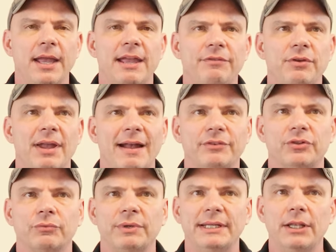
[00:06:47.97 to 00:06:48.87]
if you have
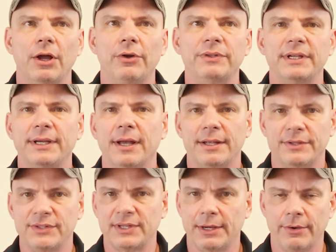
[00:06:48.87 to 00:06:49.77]
to reload the
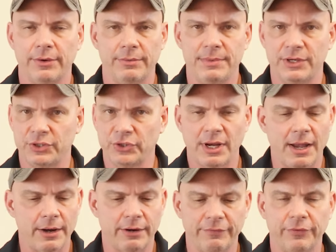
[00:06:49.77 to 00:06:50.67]
gun, say on a missed
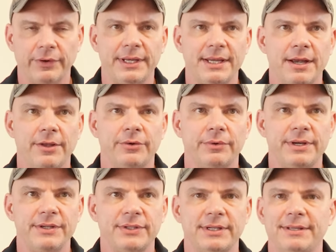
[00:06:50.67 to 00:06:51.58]
shot or for any other
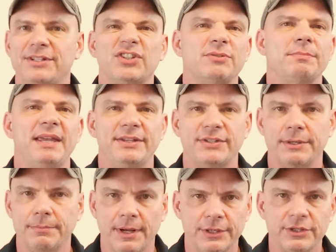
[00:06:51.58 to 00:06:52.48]
reason, it just makes
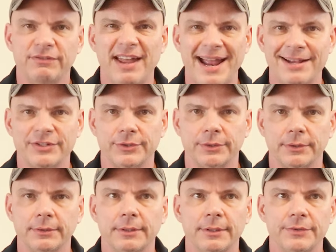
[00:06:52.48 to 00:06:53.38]
it much
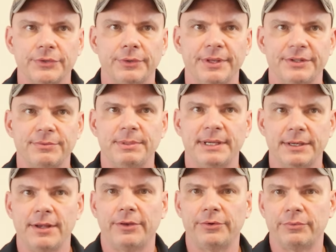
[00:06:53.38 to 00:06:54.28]
faster. So that's be
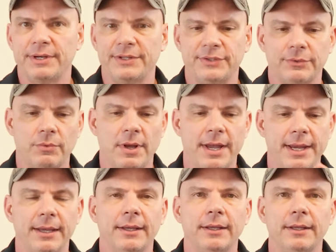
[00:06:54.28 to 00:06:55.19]
another reason
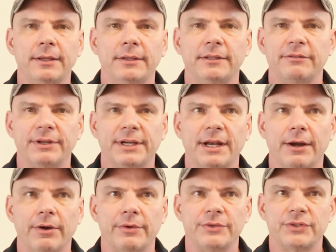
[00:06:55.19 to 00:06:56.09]
why the
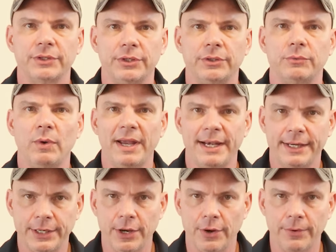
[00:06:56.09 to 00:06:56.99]
Vaquero is a good way to
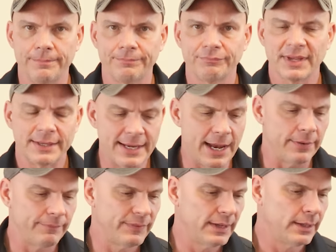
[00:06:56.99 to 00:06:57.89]
go.
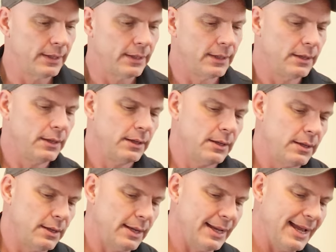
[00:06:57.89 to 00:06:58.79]
Now,
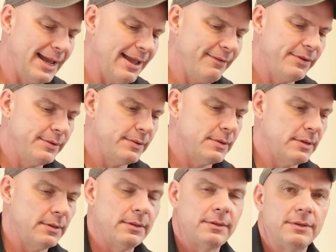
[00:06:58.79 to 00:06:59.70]
I haven't
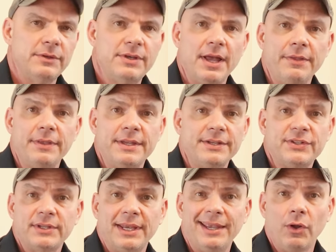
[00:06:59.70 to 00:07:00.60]
done
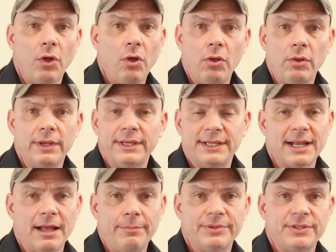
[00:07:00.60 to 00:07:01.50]
this at all in
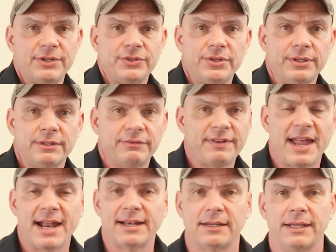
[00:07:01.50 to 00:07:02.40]
competition. In
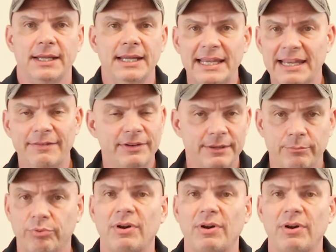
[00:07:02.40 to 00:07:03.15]
fact, even in